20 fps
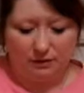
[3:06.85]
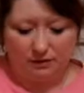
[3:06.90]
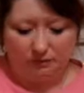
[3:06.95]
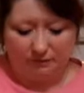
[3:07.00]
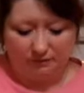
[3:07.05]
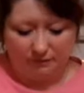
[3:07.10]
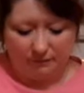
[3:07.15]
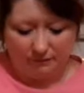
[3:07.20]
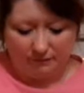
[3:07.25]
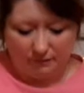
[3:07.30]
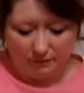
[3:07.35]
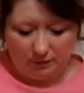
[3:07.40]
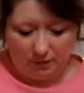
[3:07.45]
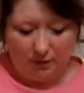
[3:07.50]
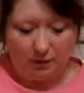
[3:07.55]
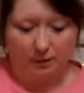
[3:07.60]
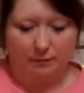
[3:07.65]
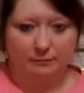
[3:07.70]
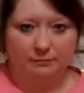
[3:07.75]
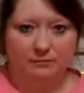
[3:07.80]
you
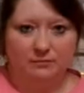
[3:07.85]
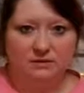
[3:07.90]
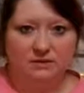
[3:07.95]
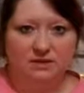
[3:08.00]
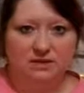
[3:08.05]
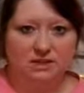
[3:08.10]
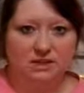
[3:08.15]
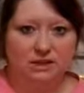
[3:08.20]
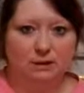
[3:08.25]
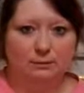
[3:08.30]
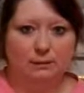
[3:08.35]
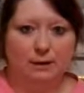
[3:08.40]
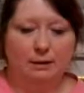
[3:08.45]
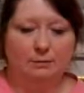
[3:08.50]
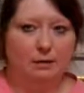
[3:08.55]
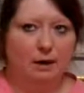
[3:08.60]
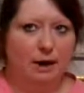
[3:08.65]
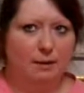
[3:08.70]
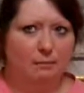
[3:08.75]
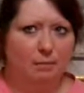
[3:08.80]
Um, see them on
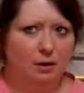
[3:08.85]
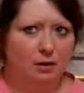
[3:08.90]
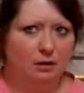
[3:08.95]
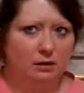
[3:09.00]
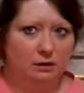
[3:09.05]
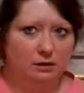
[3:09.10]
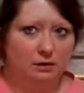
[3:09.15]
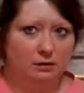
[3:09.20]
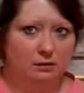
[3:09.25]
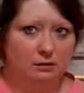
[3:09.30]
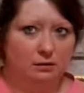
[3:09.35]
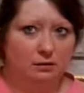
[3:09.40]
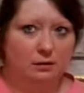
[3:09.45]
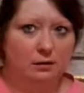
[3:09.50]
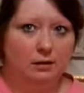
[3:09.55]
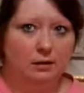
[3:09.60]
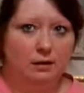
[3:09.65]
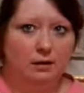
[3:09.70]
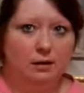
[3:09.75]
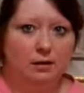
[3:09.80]
Pop Punk,
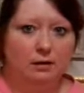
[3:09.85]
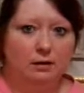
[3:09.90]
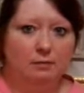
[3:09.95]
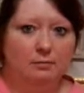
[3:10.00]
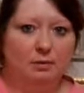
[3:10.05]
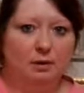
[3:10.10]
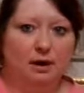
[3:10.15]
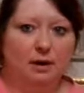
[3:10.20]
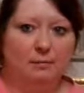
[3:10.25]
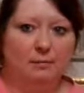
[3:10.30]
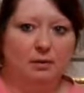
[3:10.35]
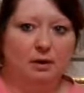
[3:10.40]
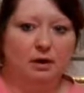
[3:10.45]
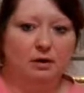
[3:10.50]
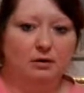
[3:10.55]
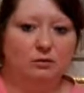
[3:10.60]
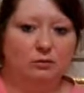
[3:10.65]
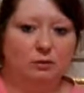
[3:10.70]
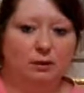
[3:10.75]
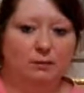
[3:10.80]
Pop
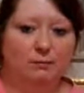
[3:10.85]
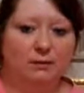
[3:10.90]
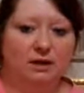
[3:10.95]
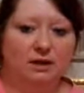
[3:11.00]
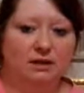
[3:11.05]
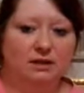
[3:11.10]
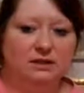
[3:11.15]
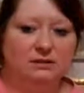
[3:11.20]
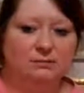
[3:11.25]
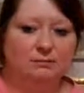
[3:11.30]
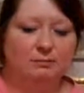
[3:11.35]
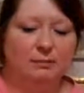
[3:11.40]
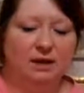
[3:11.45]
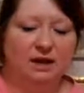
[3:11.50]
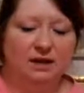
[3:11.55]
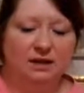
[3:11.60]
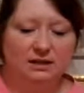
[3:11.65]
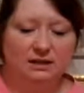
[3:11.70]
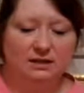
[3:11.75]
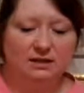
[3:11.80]
Punk Remix
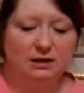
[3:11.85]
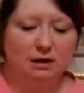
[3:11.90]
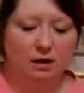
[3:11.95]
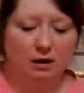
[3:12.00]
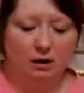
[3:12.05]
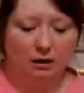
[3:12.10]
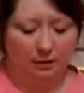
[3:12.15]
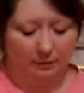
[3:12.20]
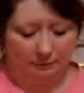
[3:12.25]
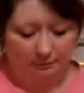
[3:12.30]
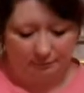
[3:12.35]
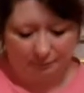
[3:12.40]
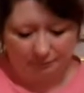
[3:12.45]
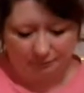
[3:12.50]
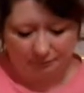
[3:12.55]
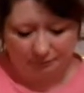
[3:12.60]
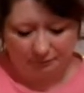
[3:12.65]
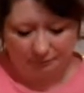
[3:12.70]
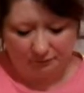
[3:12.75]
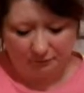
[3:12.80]
makes, um,
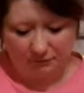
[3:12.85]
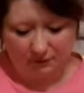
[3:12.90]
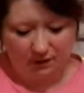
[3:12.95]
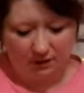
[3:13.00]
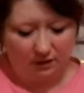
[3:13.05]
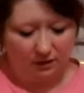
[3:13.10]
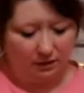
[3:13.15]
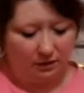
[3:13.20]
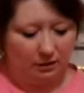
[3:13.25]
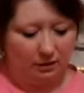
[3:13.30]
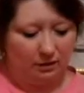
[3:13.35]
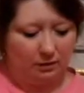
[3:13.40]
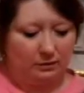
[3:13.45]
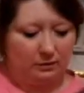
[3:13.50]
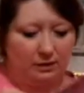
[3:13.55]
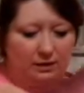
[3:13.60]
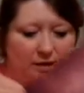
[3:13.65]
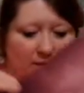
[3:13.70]
the